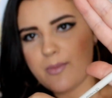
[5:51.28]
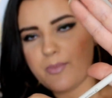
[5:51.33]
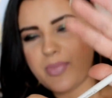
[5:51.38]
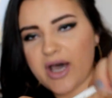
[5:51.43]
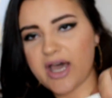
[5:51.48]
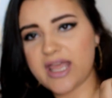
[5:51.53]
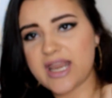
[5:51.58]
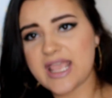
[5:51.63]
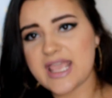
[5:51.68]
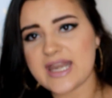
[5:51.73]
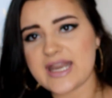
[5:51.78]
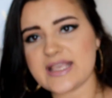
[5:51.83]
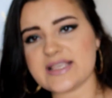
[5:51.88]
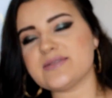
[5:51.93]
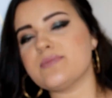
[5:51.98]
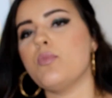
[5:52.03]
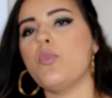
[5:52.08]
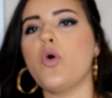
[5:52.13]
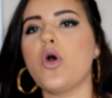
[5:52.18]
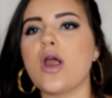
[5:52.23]
but it
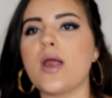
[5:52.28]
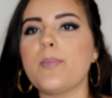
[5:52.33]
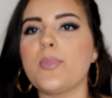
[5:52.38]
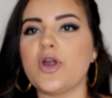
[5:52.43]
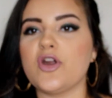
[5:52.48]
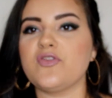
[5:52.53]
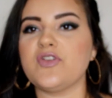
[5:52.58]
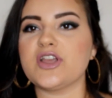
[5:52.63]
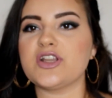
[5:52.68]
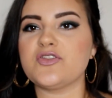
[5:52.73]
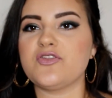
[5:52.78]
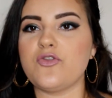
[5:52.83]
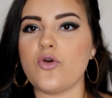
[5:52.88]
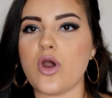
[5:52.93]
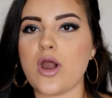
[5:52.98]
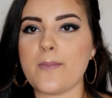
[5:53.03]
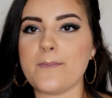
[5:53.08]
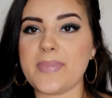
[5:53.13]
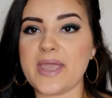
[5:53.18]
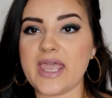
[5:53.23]
is more perfect
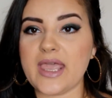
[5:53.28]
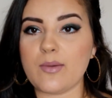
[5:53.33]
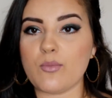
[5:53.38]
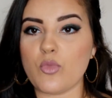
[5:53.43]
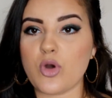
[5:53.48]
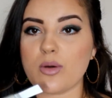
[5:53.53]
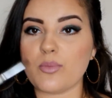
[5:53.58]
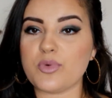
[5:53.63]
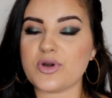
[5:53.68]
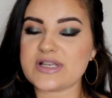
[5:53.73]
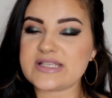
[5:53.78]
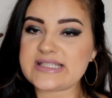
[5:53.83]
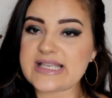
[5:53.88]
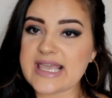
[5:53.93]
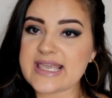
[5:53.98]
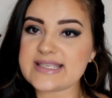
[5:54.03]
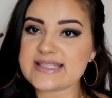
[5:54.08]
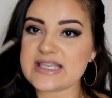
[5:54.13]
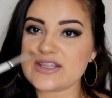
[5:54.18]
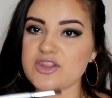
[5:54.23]
for being more
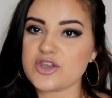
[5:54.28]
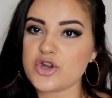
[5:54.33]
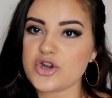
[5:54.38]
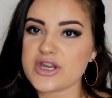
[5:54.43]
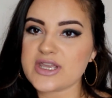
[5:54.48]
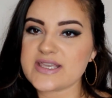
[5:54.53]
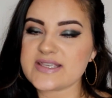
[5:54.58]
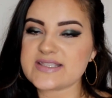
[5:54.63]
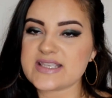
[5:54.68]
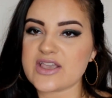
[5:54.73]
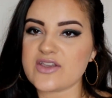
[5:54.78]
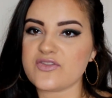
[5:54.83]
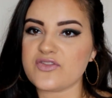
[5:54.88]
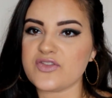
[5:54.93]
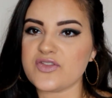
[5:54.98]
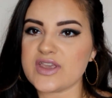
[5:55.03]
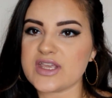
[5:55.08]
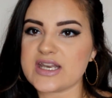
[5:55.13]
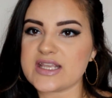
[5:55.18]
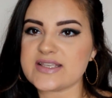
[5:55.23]
precise in the crease. If
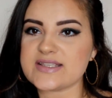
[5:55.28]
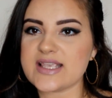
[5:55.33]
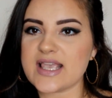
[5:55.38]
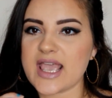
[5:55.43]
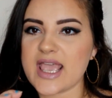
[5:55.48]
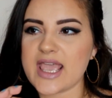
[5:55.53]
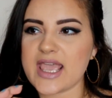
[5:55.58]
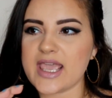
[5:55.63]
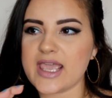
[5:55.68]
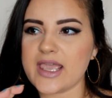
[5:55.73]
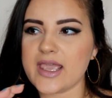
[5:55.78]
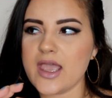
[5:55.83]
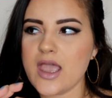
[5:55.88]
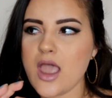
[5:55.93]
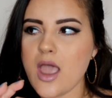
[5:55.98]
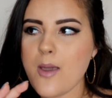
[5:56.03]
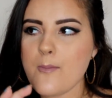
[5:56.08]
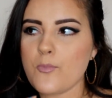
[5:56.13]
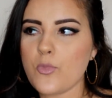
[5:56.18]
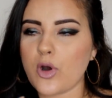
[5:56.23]
it is a
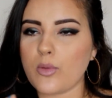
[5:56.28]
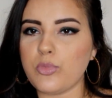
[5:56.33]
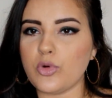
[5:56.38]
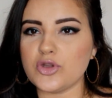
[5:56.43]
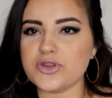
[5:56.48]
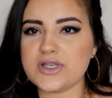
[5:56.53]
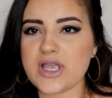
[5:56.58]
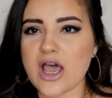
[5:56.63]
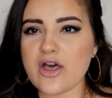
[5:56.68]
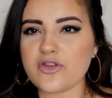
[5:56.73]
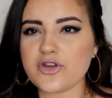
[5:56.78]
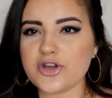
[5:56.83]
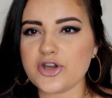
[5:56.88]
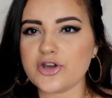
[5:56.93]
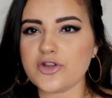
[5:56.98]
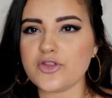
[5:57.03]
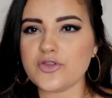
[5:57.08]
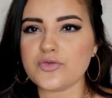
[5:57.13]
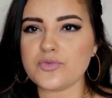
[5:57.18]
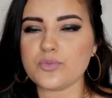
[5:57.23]
more bold
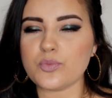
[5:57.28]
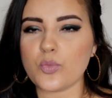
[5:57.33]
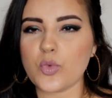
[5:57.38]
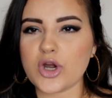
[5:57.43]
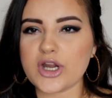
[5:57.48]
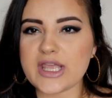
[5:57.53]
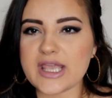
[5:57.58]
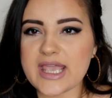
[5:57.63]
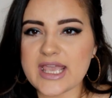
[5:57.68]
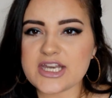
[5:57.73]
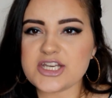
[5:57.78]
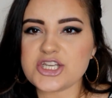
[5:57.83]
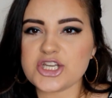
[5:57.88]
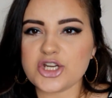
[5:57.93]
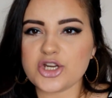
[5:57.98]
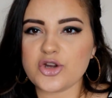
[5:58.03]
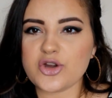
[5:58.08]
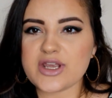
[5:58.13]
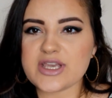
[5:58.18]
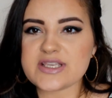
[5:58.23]
color working into
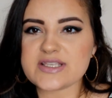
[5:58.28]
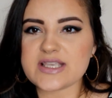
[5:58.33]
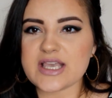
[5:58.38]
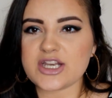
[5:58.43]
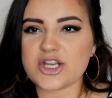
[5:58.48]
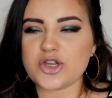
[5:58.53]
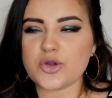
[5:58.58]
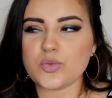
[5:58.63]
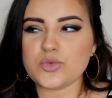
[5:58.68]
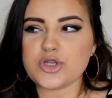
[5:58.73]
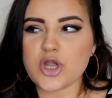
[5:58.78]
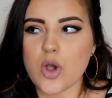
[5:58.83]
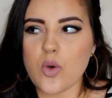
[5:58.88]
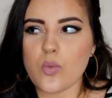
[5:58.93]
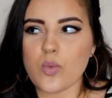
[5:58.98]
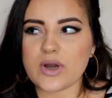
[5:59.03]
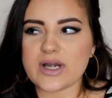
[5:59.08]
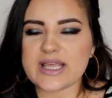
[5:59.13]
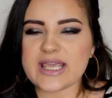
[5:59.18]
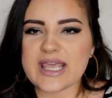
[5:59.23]
your crease and you
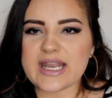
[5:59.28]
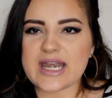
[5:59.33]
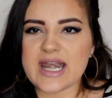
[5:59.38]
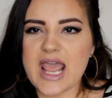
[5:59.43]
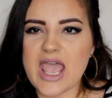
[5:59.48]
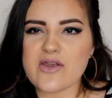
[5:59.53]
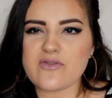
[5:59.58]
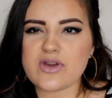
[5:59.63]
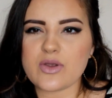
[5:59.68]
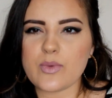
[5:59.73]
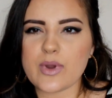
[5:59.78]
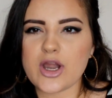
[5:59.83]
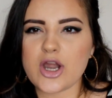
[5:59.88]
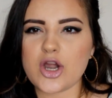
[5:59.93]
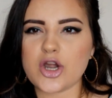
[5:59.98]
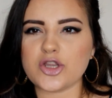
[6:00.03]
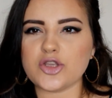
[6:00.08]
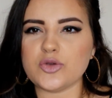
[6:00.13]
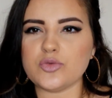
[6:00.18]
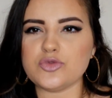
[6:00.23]
don't want to get it
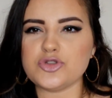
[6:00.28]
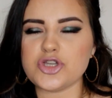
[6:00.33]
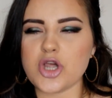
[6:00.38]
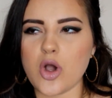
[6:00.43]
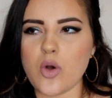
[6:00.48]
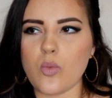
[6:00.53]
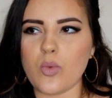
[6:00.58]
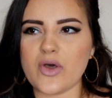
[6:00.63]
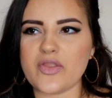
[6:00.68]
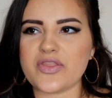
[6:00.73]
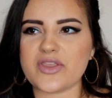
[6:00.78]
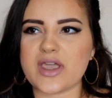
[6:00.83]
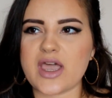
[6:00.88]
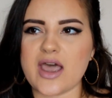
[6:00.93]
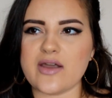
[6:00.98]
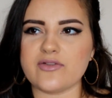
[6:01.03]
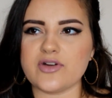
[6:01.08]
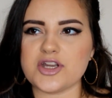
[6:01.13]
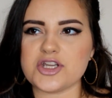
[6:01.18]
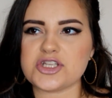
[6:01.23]
everywhere, or you don't want the
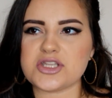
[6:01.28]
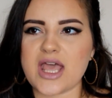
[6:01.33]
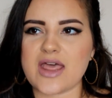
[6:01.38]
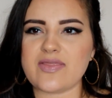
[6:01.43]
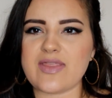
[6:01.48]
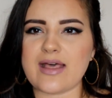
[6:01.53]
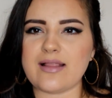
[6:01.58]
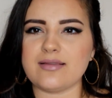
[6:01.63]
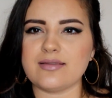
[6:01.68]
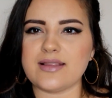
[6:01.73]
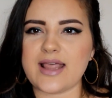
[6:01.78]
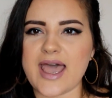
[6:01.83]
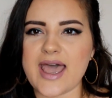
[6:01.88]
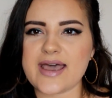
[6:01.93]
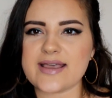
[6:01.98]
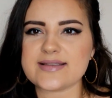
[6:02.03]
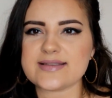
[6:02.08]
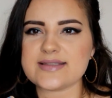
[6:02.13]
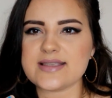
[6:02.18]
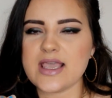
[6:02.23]
coverage that that
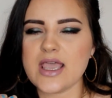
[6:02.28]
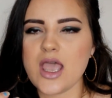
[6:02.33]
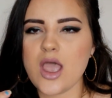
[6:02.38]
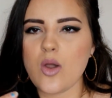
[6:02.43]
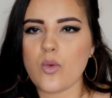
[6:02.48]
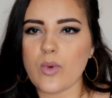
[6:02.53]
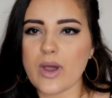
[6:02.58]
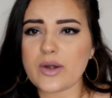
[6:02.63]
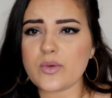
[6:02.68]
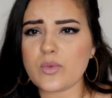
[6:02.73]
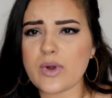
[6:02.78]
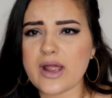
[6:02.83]
last Wet n